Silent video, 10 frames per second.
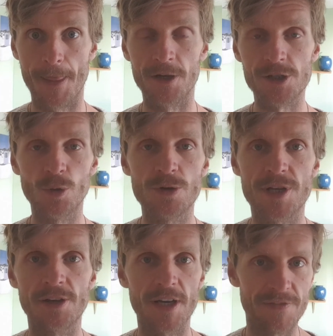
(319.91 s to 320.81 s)

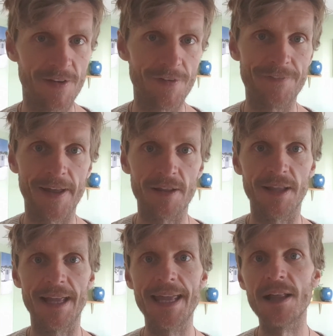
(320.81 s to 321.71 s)
exhausted like you've never
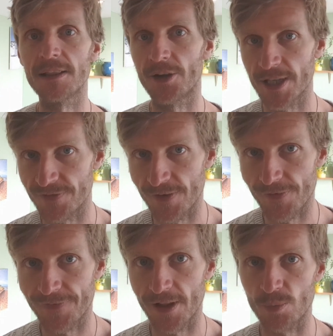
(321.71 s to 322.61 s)
felt, ill like you've never
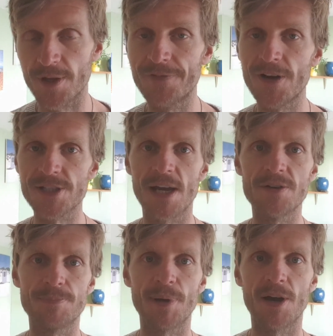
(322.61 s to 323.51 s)
felt. When you first go
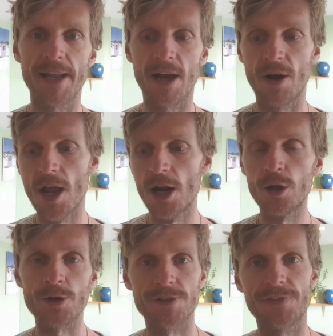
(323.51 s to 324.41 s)
into burnout,
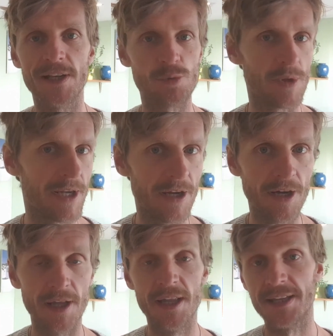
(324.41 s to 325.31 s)
lots of things will
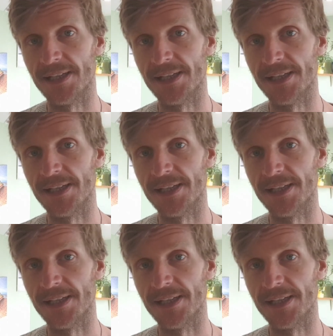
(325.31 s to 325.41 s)
hurt.